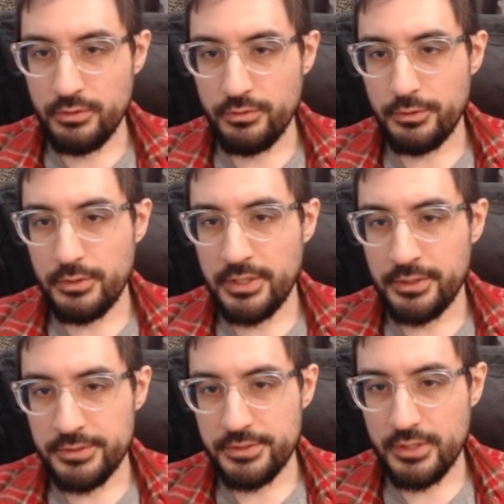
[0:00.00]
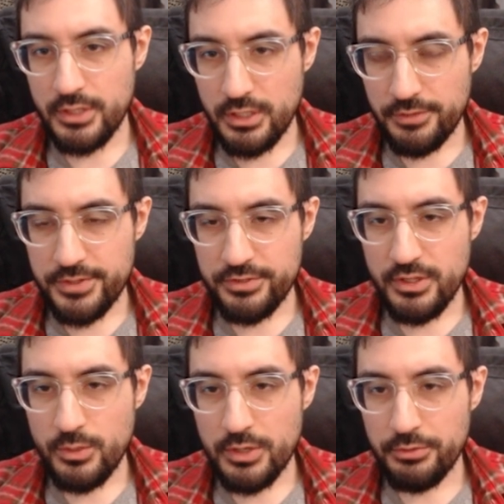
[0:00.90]
For rings, obviously
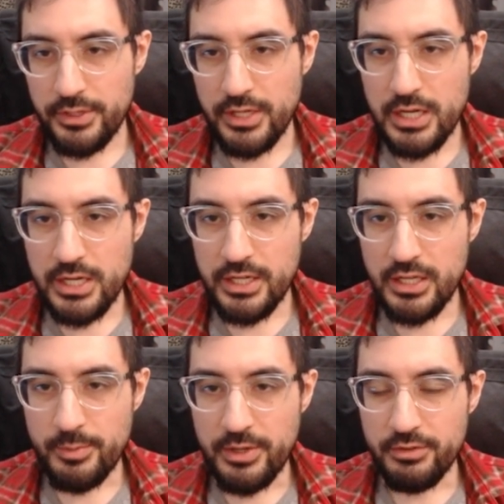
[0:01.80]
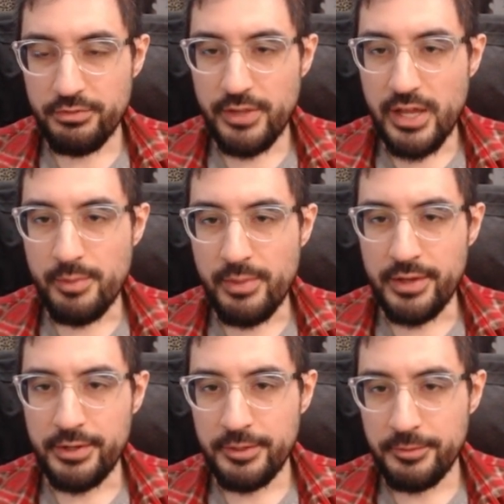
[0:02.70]
you want a really high amount of flat
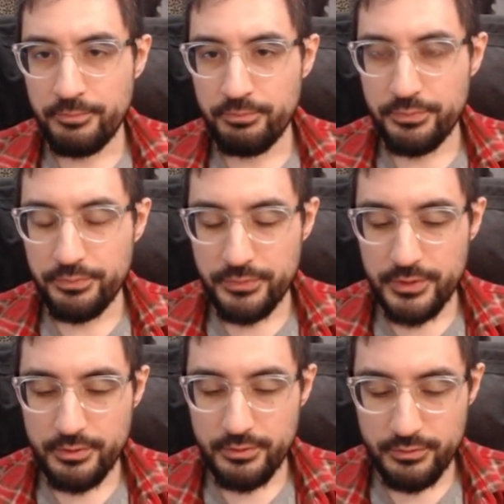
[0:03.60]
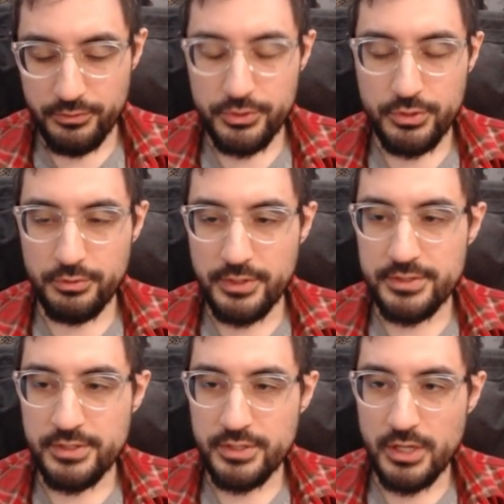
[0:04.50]
mana for two reasons.